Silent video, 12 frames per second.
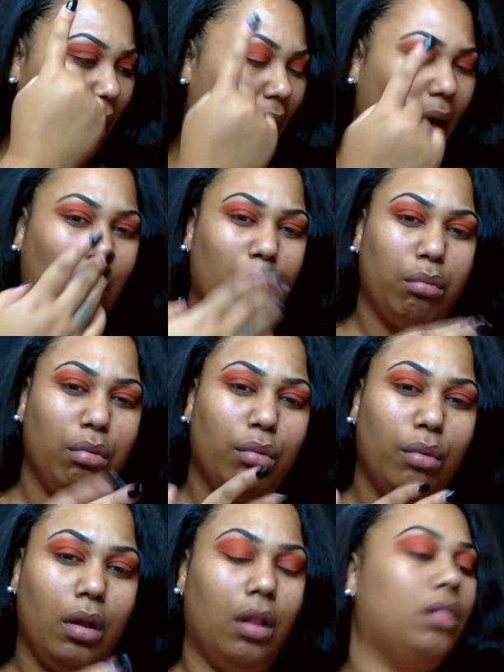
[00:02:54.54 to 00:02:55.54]
Okay, so
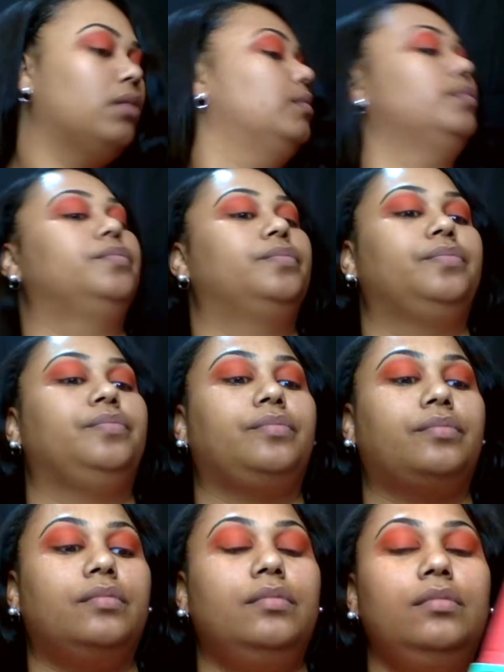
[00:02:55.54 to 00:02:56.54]
the next color that I'm gonna
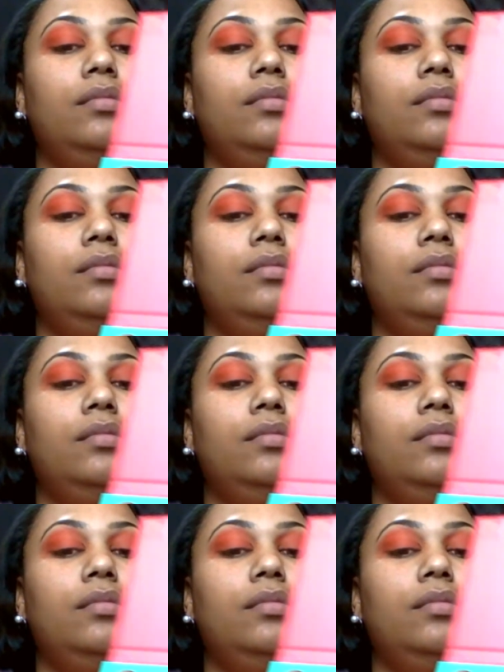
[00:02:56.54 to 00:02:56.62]
use